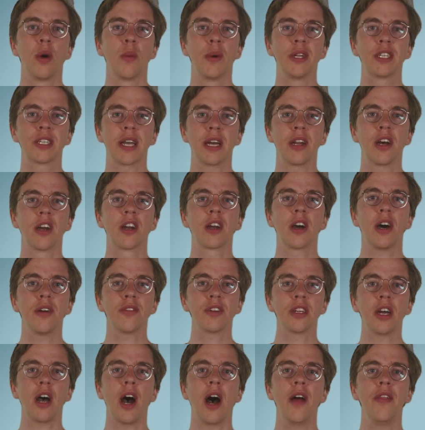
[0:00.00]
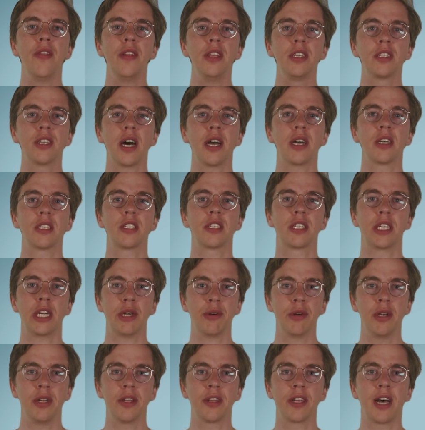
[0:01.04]
which can uncover undesired
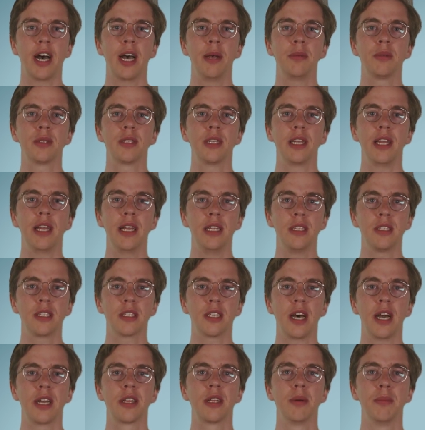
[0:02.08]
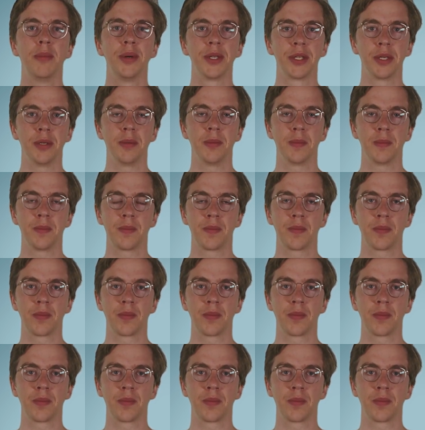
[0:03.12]
stereotypes inside the model.